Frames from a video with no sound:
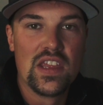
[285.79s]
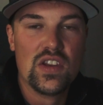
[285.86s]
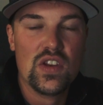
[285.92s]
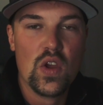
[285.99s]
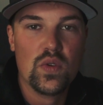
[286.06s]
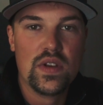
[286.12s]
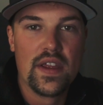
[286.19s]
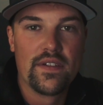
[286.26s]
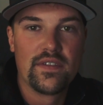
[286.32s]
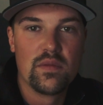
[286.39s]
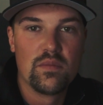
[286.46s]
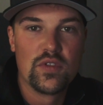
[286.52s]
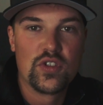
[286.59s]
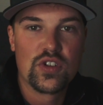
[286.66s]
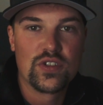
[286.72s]
no
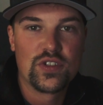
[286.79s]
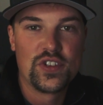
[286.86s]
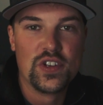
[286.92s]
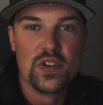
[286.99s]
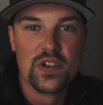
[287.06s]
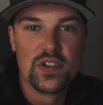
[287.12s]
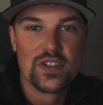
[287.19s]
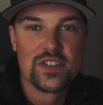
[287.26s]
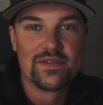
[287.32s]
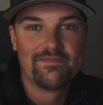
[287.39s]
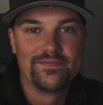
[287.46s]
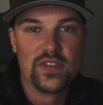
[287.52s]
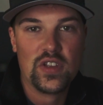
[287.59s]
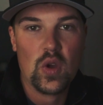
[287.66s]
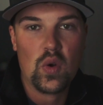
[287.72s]
definite mature shooters,
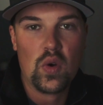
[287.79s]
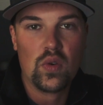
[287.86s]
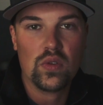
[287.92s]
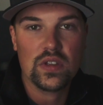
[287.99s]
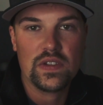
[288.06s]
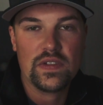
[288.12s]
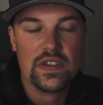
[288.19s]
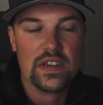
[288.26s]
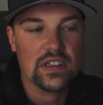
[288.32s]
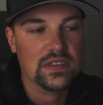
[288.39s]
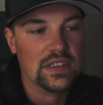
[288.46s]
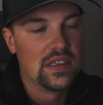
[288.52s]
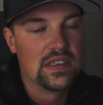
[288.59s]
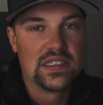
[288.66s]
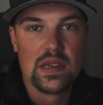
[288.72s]
no Holyfield.
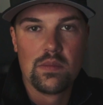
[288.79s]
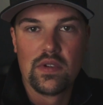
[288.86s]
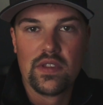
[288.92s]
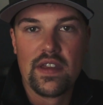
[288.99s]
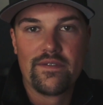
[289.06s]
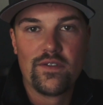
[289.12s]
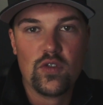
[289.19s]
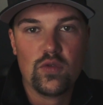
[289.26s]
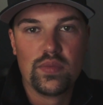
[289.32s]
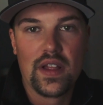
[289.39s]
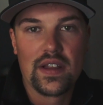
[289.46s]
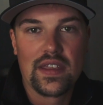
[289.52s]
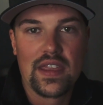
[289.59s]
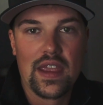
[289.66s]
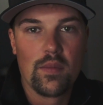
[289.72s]
Same on that food
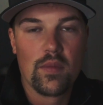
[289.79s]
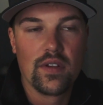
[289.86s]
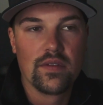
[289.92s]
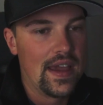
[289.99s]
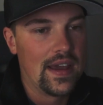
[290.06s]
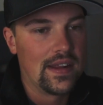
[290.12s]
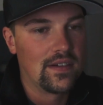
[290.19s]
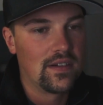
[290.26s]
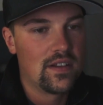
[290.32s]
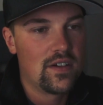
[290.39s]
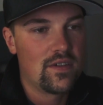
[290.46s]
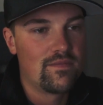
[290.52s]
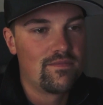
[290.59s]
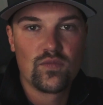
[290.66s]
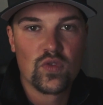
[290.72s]
plot camera. I don't
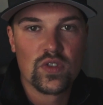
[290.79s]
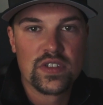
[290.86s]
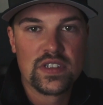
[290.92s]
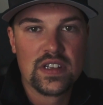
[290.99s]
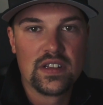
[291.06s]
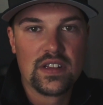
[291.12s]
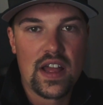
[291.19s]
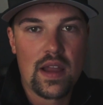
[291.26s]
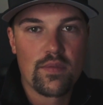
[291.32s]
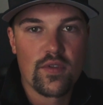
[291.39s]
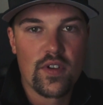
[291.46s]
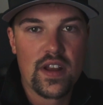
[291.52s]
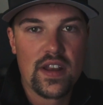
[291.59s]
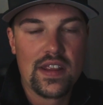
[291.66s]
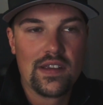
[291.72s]
know. We're still
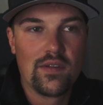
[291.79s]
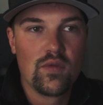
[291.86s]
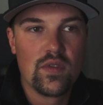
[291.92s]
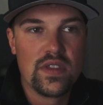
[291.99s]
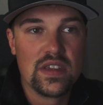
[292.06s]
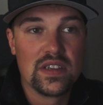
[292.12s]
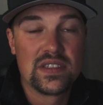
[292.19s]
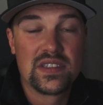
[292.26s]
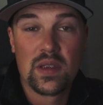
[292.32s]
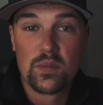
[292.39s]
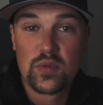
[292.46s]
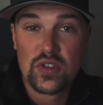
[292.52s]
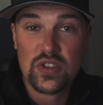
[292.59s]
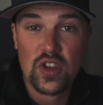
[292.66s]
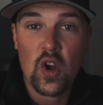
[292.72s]
operating with the
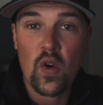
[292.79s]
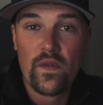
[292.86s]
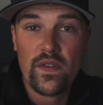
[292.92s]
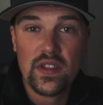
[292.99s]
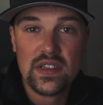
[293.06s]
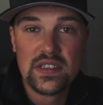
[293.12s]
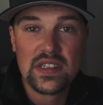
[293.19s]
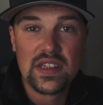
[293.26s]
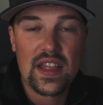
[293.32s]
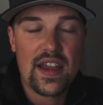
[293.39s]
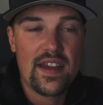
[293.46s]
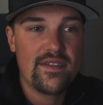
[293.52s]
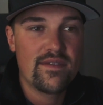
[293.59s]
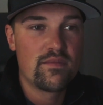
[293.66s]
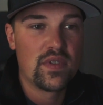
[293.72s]
assumption that hopefully he's
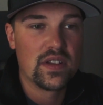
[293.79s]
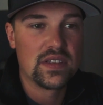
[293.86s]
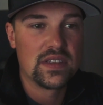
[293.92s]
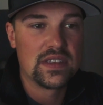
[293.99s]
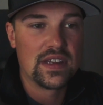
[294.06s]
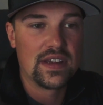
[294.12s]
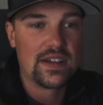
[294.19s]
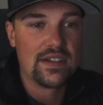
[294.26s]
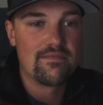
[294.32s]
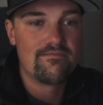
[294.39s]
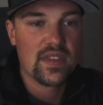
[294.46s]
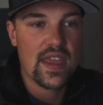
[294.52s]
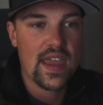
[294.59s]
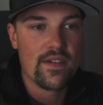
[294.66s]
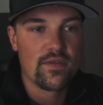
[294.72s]
alive, but
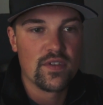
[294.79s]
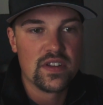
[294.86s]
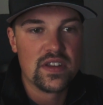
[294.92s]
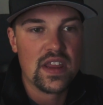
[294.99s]
every